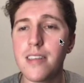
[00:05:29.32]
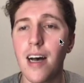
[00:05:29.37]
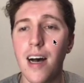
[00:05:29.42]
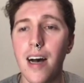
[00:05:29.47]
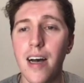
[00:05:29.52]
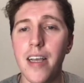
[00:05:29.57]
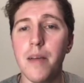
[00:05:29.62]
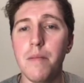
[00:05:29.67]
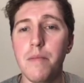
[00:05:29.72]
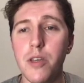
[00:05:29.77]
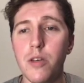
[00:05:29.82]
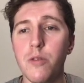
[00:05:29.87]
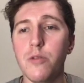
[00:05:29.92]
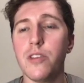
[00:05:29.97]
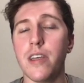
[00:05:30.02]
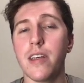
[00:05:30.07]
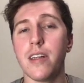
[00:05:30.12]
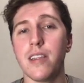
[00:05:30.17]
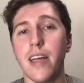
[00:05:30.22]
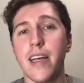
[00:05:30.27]
I am
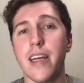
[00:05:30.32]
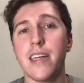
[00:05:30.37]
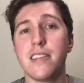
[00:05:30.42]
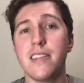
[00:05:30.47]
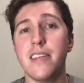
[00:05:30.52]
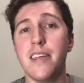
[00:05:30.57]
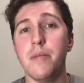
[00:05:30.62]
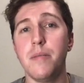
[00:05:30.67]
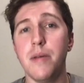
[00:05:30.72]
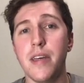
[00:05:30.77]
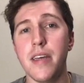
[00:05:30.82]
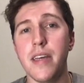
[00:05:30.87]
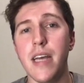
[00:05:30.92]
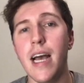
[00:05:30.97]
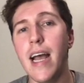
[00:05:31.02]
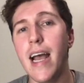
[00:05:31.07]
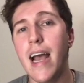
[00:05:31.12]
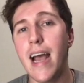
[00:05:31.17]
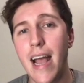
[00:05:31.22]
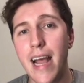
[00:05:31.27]
using LanceDB,
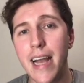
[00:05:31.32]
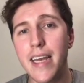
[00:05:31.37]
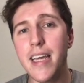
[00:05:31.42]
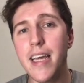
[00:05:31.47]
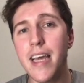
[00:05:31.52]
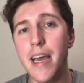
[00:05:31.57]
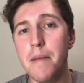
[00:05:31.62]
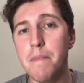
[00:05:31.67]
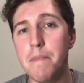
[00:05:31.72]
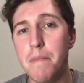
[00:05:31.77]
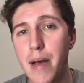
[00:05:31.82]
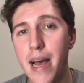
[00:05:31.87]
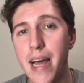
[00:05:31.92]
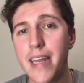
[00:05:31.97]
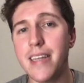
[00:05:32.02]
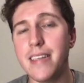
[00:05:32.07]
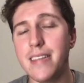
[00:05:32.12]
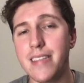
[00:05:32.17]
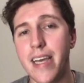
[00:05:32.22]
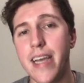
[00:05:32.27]
any
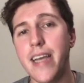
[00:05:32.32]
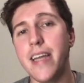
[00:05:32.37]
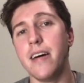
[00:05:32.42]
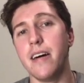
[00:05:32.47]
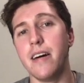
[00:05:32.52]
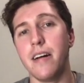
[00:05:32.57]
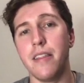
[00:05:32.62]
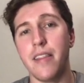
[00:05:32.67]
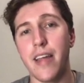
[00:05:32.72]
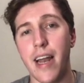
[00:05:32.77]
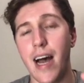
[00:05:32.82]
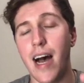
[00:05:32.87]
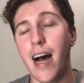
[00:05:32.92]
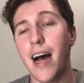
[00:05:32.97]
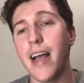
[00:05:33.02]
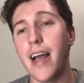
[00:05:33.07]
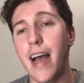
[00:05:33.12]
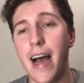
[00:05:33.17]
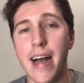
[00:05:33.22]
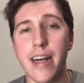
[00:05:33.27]
embedded data that
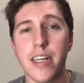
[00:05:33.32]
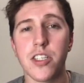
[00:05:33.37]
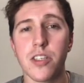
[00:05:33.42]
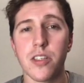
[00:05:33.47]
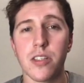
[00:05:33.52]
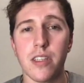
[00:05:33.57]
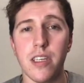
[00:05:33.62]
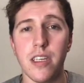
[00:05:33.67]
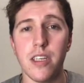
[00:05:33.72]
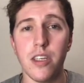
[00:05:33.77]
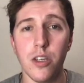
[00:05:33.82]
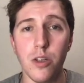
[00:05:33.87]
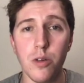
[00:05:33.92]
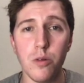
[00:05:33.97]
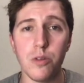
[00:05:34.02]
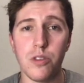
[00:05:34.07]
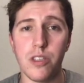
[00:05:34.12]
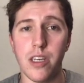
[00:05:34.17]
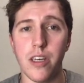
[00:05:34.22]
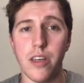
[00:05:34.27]
I actually
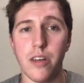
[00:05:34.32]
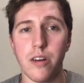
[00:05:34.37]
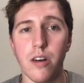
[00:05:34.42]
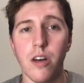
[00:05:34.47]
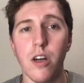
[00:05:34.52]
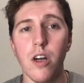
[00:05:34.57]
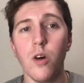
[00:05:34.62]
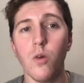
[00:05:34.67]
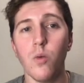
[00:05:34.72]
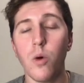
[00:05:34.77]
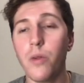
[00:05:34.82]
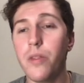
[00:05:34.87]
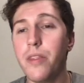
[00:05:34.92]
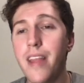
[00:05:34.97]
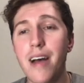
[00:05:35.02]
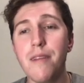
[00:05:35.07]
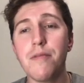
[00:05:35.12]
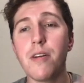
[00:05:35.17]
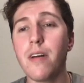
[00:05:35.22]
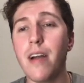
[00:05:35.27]
use here will
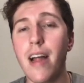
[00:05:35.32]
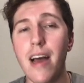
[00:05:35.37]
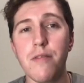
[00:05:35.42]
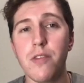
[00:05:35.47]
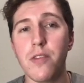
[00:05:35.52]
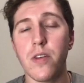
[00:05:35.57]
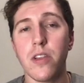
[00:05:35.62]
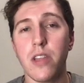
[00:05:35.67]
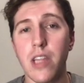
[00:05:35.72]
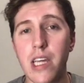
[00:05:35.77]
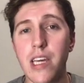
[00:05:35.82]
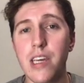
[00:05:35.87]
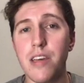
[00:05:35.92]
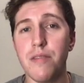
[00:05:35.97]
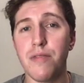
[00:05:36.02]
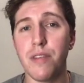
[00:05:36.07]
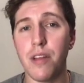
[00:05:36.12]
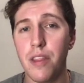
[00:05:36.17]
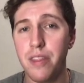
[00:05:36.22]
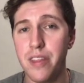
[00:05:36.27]
never ever
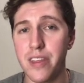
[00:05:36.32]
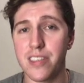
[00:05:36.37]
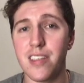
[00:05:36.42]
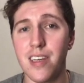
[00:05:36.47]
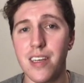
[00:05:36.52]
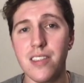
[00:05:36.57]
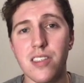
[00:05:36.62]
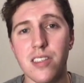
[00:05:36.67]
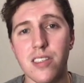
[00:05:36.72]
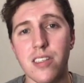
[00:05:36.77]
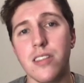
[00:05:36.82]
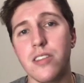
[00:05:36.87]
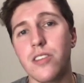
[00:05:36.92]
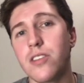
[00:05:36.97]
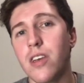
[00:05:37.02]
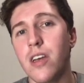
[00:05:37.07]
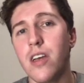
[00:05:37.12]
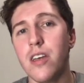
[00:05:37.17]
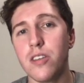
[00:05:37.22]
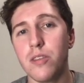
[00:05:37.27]
leave this instance.
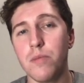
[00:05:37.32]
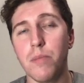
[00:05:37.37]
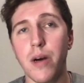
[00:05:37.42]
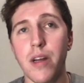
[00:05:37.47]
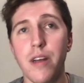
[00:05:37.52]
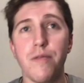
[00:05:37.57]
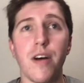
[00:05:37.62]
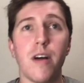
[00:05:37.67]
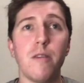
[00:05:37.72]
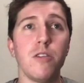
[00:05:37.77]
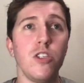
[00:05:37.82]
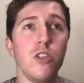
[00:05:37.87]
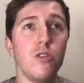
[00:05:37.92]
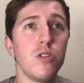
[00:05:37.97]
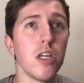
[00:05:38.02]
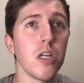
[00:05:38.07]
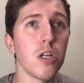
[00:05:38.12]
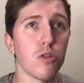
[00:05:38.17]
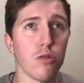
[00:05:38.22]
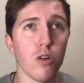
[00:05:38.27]
But if I was
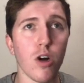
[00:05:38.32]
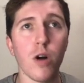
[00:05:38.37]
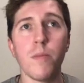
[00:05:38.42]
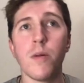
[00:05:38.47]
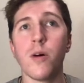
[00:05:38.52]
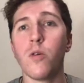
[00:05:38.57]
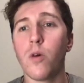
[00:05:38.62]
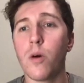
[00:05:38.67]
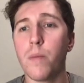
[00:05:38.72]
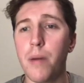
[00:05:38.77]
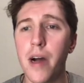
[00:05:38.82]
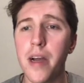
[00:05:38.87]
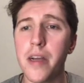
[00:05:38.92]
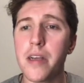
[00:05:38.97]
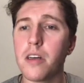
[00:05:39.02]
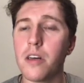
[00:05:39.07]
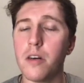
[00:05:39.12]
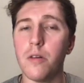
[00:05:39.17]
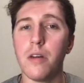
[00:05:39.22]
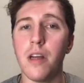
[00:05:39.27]
using Chroma or
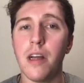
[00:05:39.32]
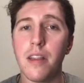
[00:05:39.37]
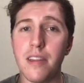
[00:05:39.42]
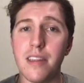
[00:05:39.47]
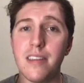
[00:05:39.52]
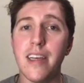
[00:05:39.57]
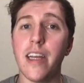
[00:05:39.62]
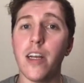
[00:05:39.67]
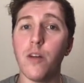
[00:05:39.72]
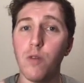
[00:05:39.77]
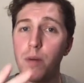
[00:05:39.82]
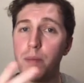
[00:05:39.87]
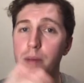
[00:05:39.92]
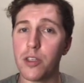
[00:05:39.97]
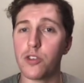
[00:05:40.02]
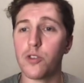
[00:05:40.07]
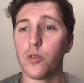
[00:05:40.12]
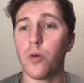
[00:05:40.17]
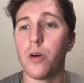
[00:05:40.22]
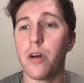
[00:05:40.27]
Pinecone, the data would be
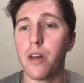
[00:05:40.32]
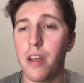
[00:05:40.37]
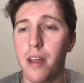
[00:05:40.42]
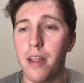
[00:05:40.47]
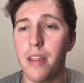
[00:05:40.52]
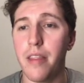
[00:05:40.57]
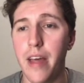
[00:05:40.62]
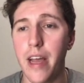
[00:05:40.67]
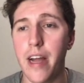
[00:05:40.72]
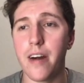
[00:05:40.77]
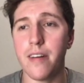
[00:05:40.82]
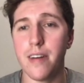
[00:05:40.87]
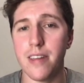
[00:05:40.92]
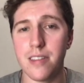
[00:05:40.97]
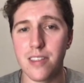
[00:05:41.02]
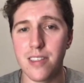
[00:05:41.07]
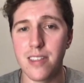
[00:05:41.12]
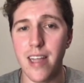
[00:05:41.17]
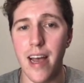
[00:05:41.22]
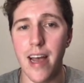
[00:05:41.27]
stored there
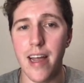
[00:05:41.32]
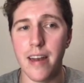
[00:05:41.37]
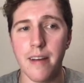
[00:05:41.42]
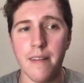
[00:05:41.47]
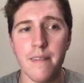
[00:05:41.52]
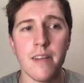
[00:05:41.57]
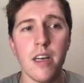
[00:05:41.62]
instead.